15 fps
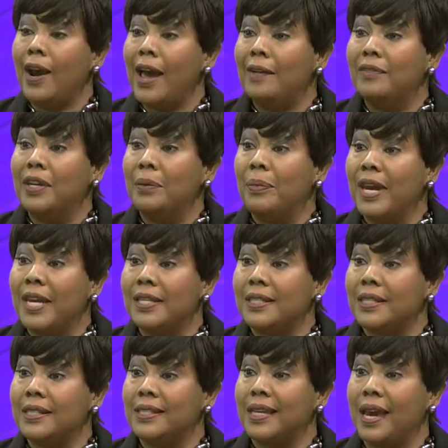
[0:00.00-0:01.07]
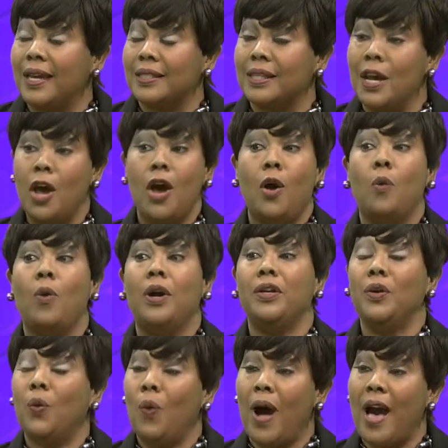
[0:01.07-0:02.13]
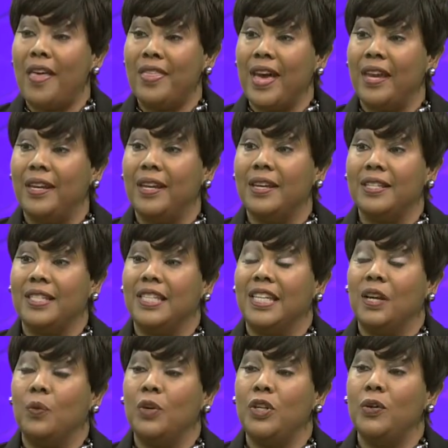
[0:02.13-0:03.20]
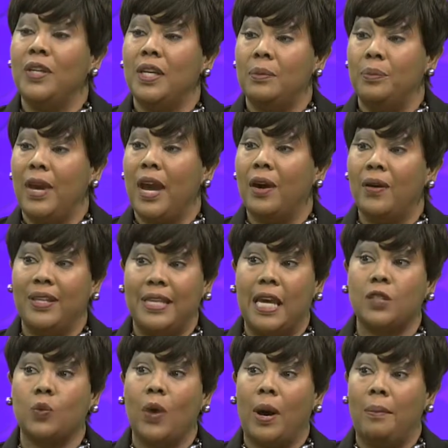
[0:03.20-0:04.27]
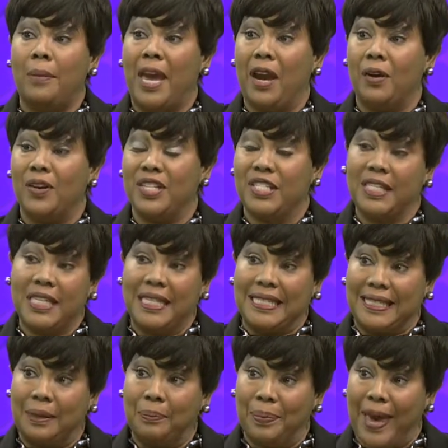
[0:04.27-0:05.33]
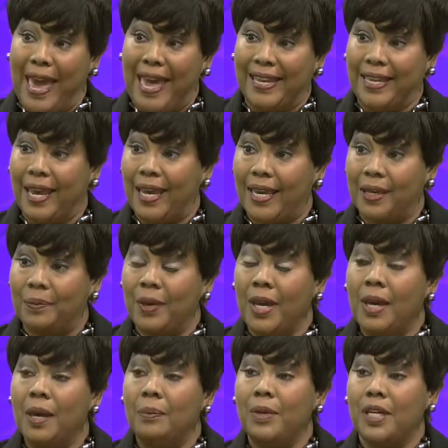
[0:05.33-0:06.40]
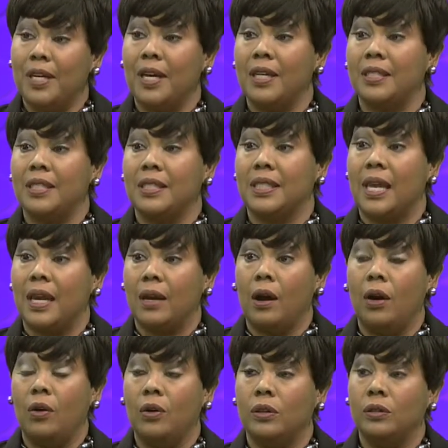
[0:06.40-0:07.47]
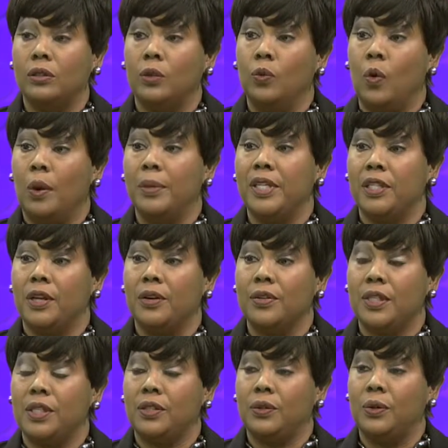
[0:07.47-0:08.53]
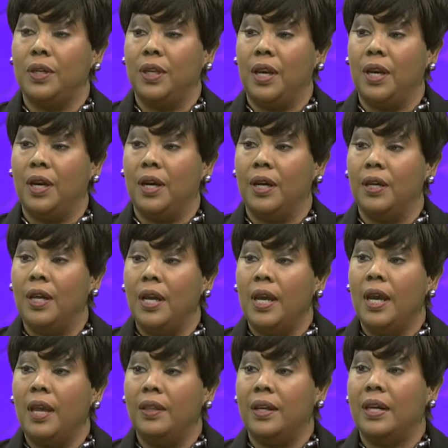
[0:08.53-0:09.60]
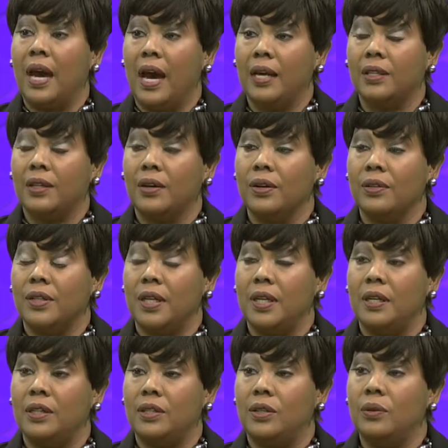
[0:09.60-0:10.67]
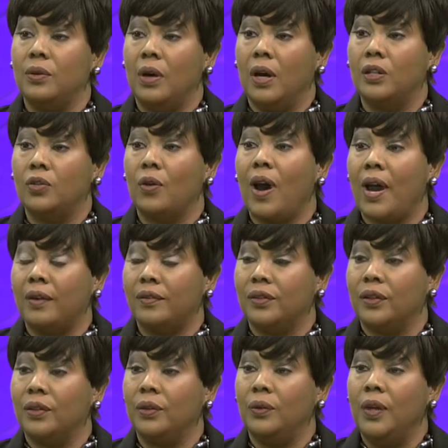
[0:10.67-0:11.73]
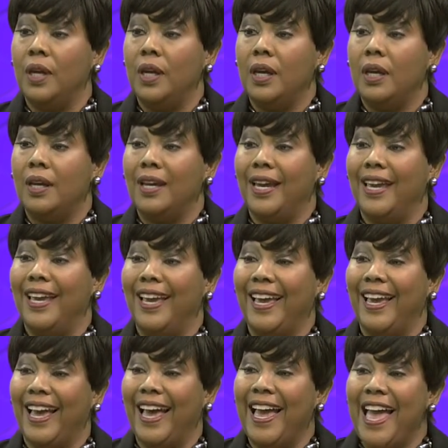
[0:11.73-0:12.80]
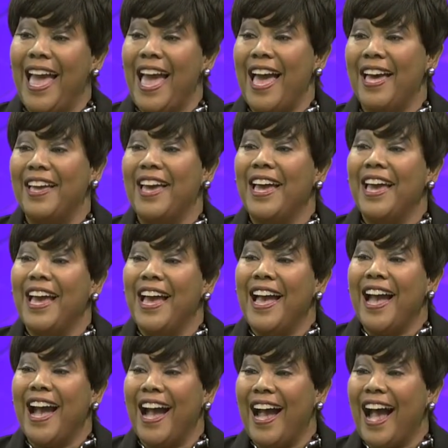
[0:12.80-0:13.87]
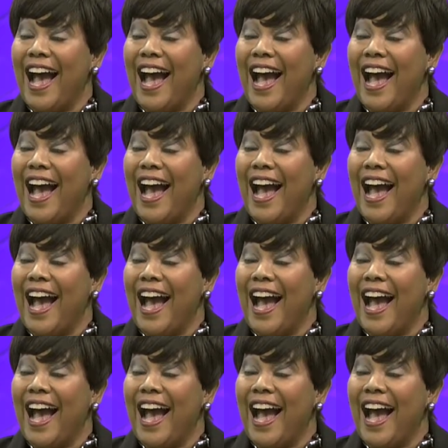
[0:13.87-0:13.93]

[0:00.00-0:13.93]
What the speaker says: having amazing sex. Wonder why that is, and then when you get married, that's why marriage gets a bad name. Because it's like, oh, the woman turns into a nun, and the guy turns into a drive-through. The death sentence of my sex life.